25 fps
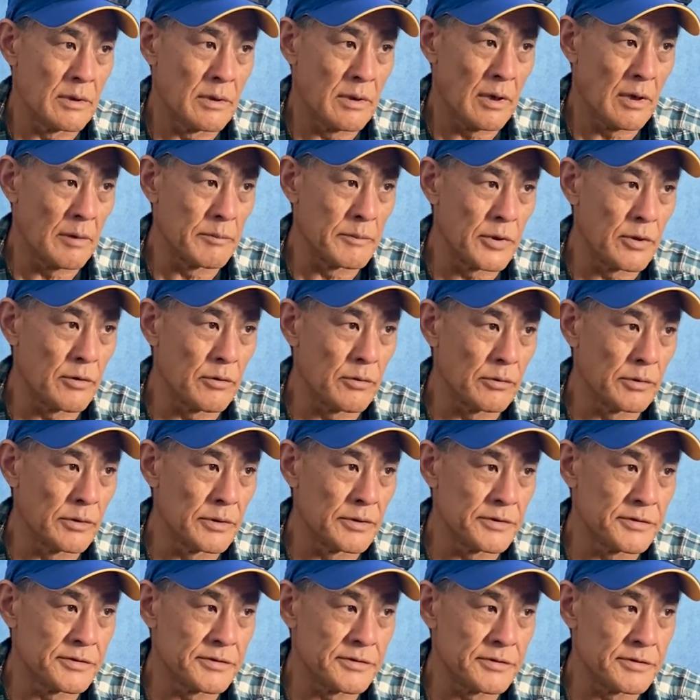I'm the
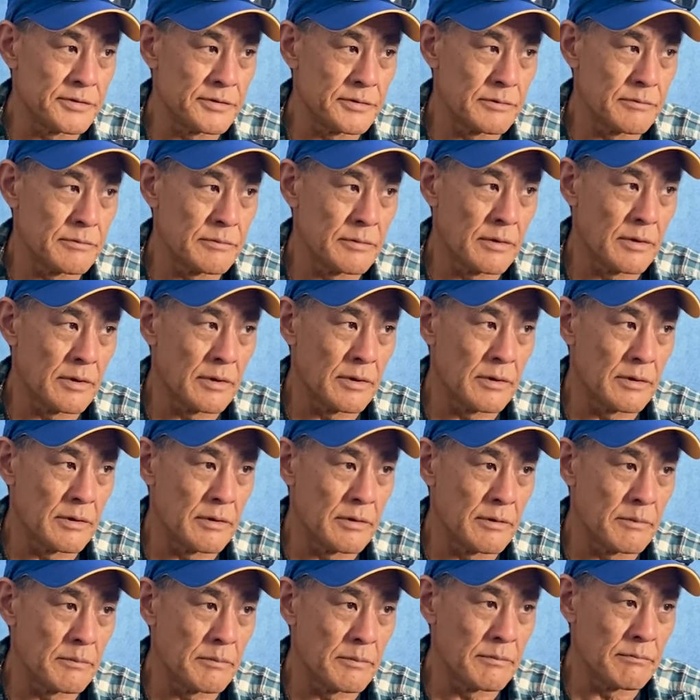oldest
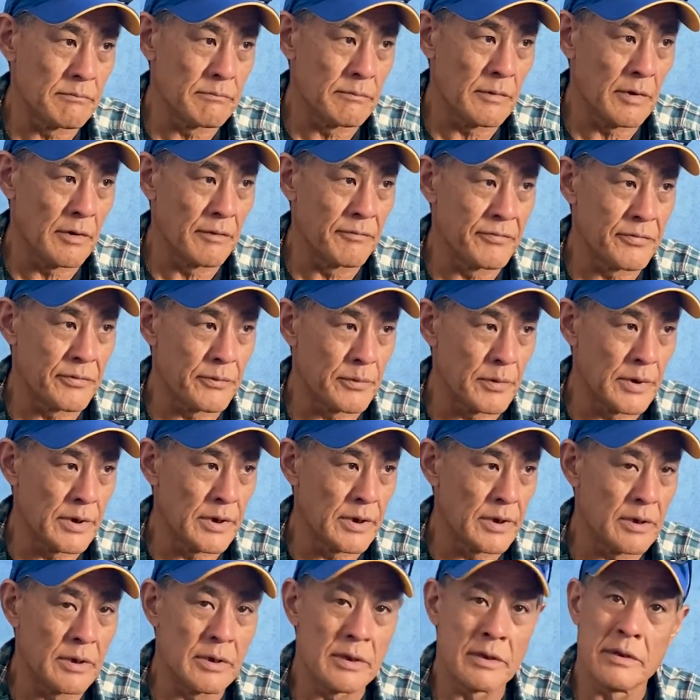of
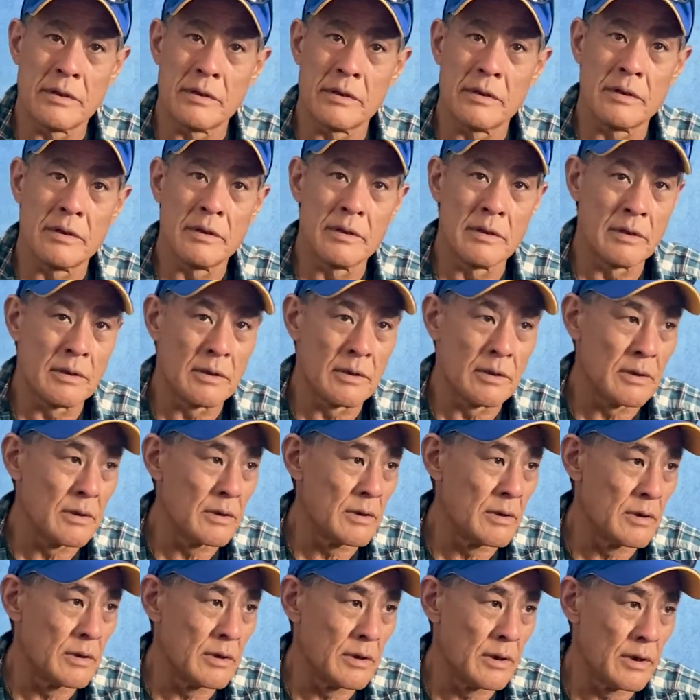three.
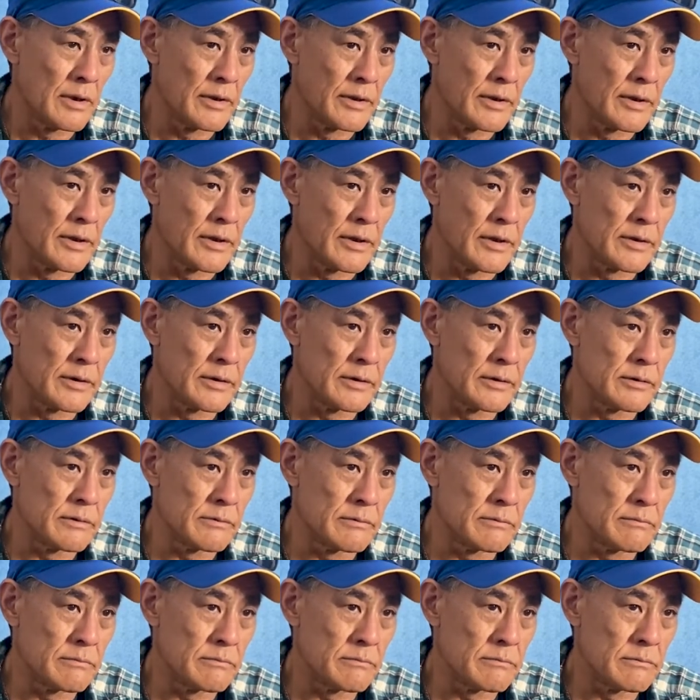And
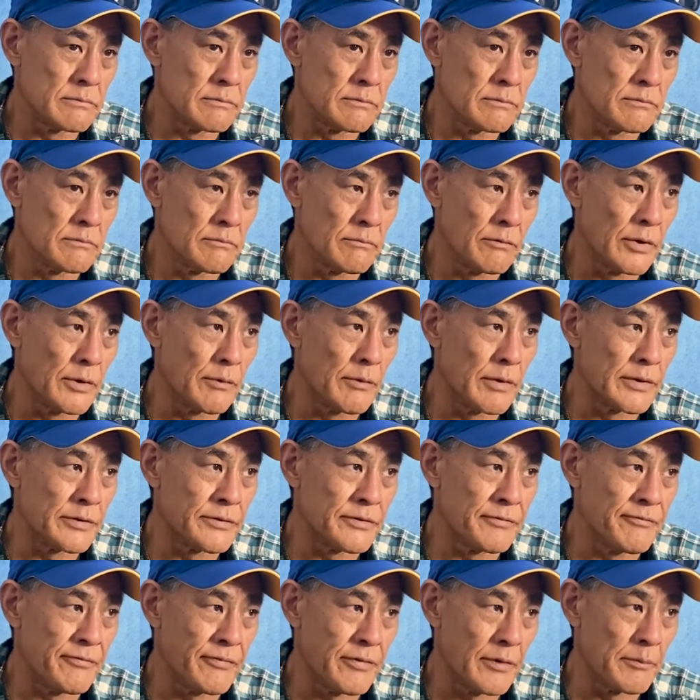then we
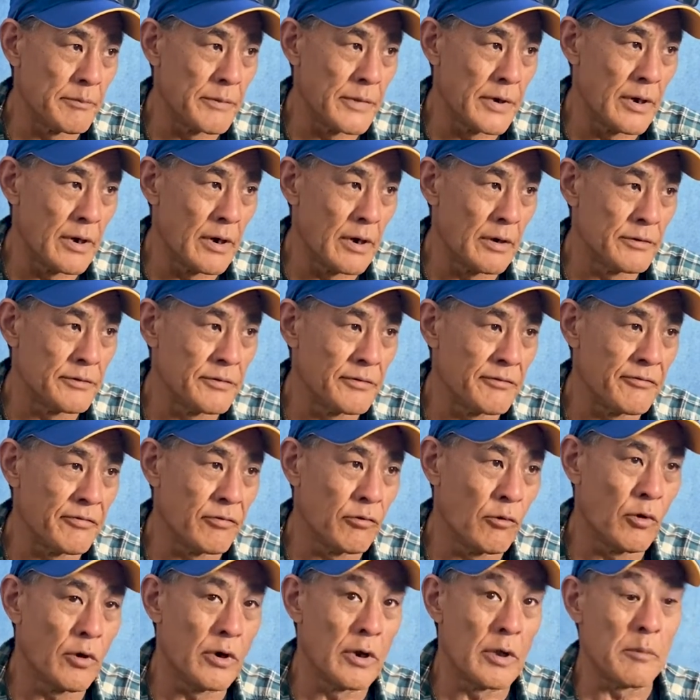went from there to
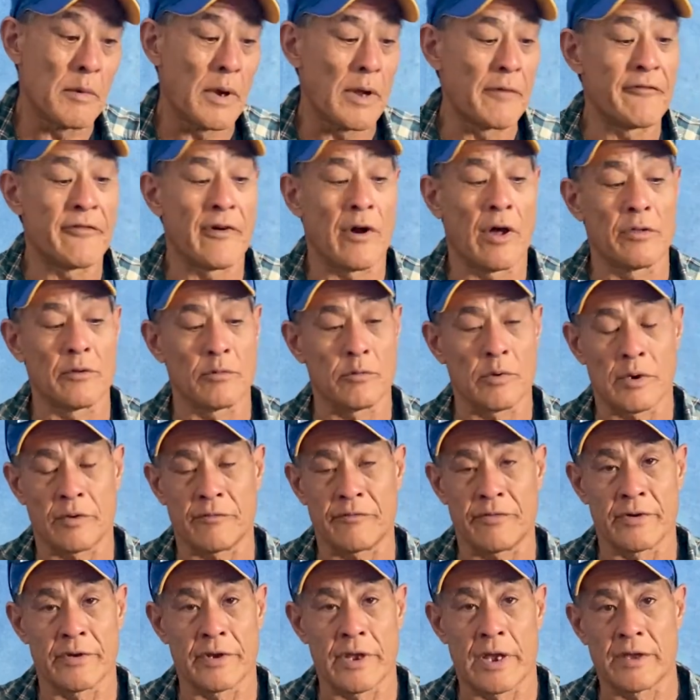Florida. My father worked
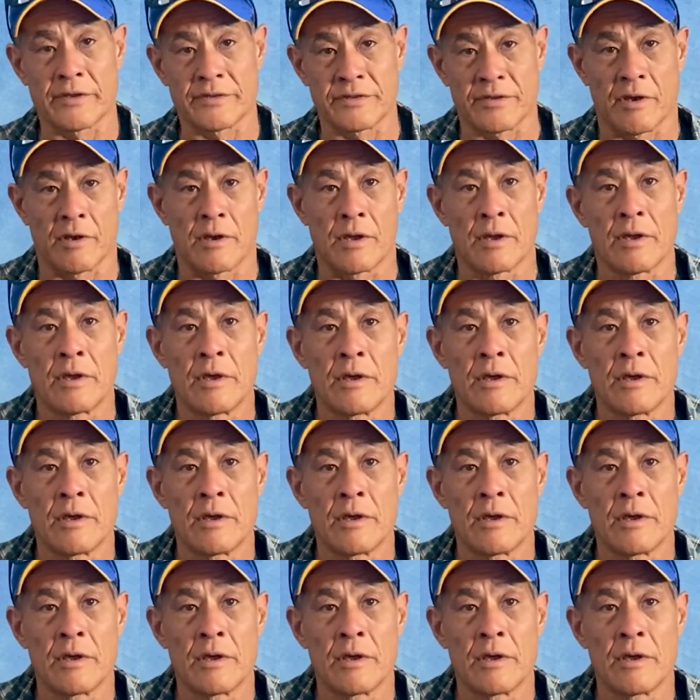for NASA.